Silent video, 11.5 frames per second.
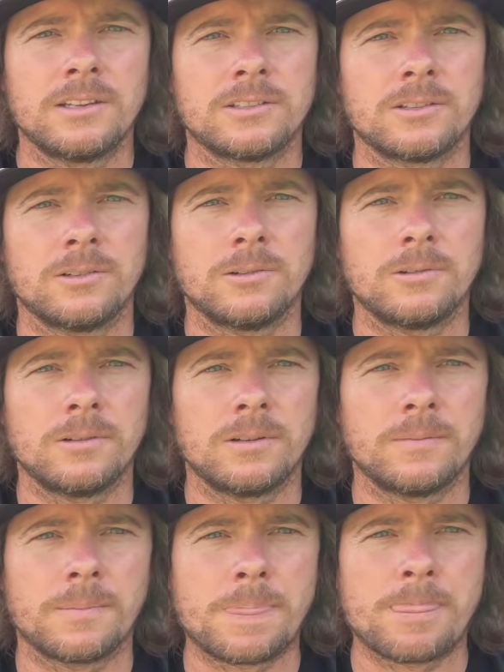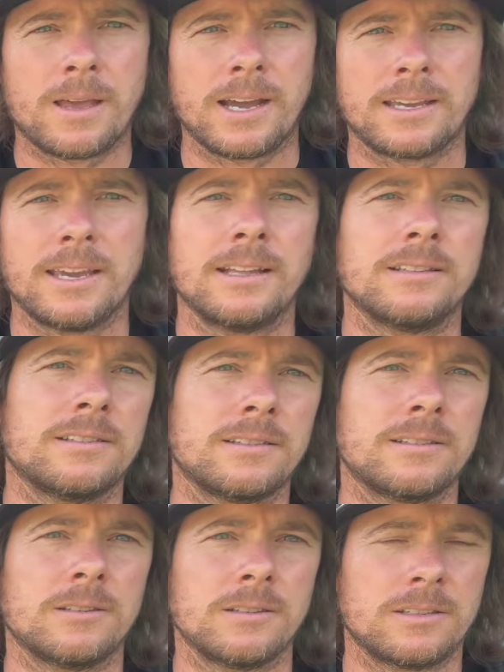so I can't
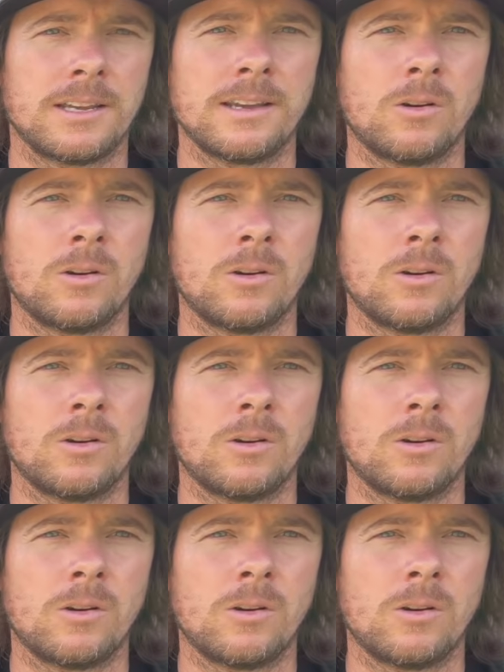say